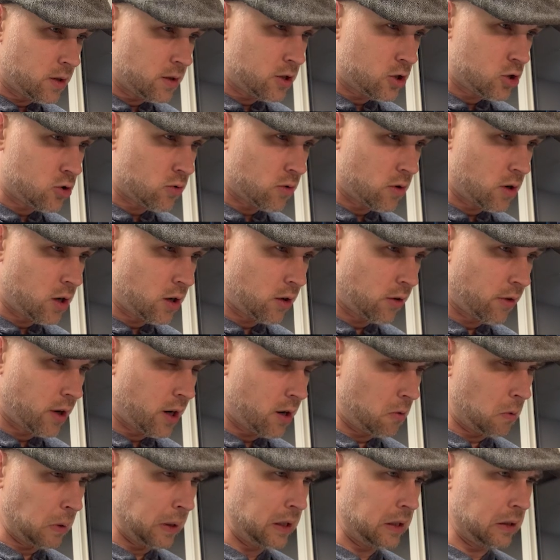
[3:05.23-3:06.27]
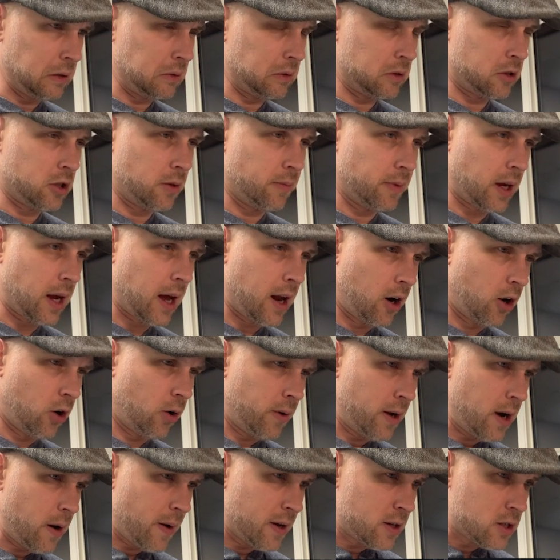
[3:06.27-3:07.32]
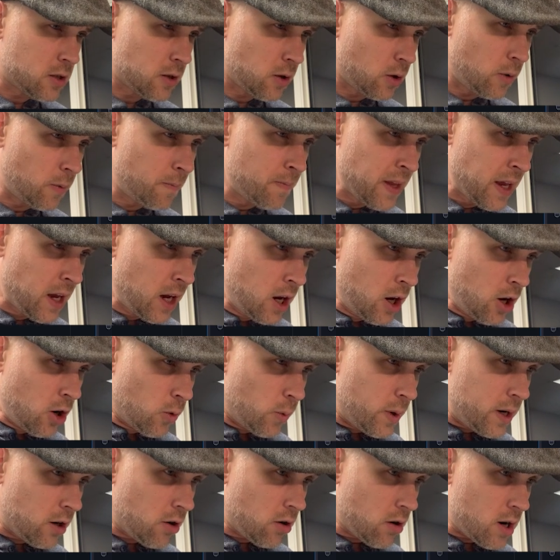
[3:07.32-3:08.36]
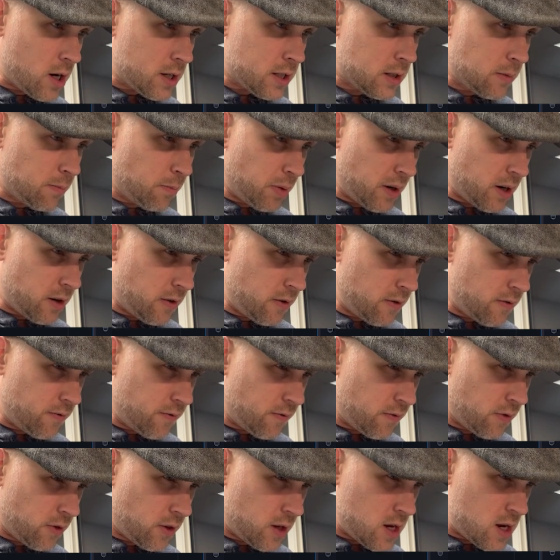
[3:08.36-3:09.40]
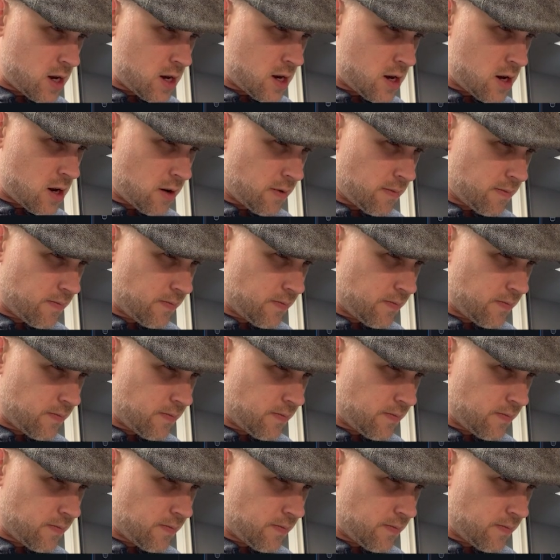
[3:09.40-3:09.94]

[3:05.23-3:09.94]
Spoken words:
strong right away or something. I don't know. Anyway, so we crossed above that